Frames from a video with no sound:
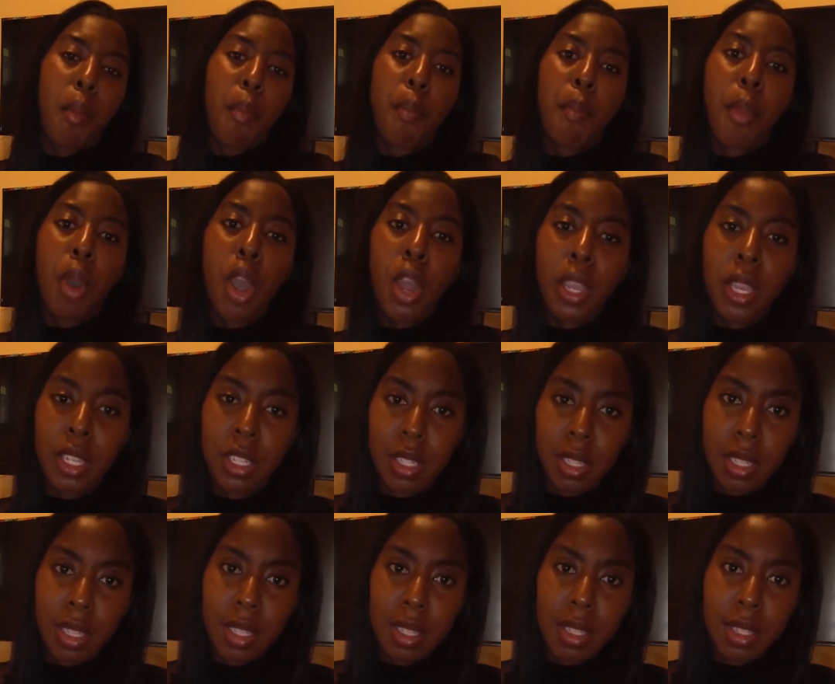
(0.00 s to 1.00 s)

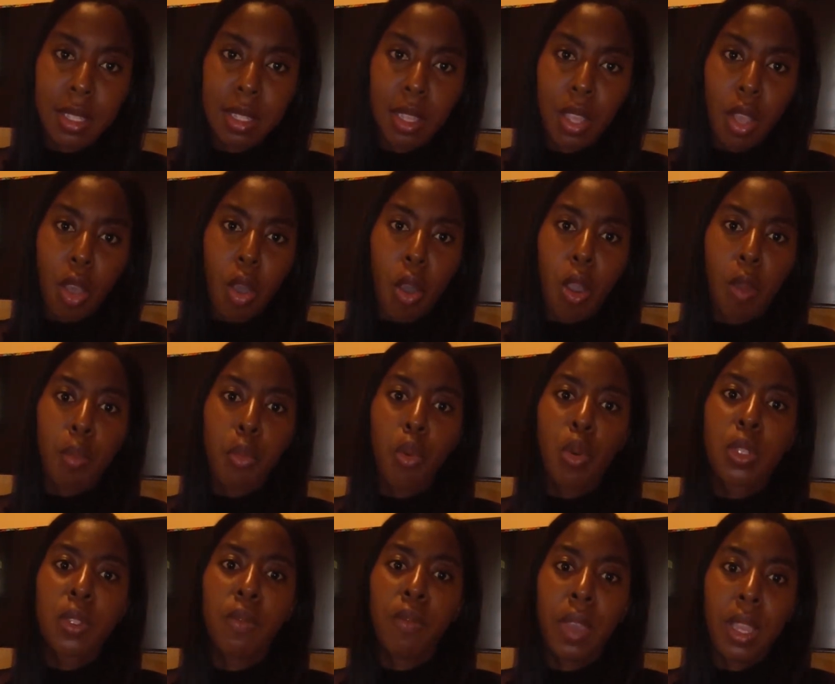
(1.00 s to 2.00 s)
mortgages or
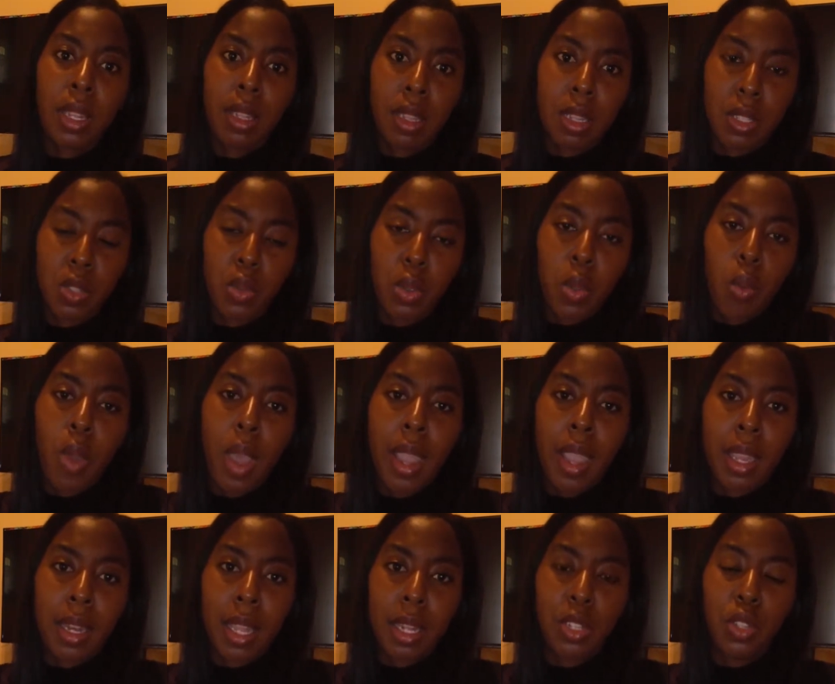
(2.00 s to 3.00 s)
most vendors
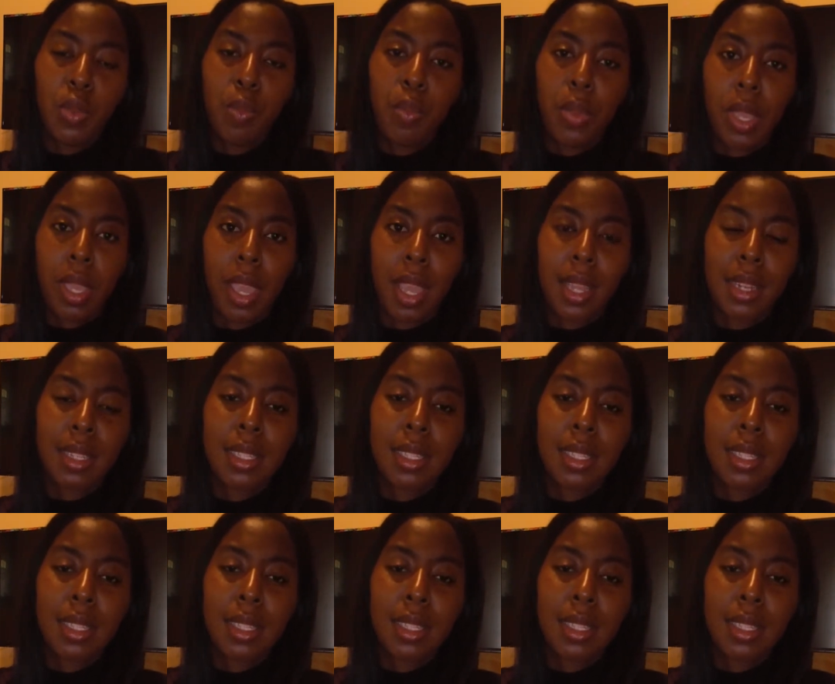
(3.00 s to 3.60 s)
require that you pay a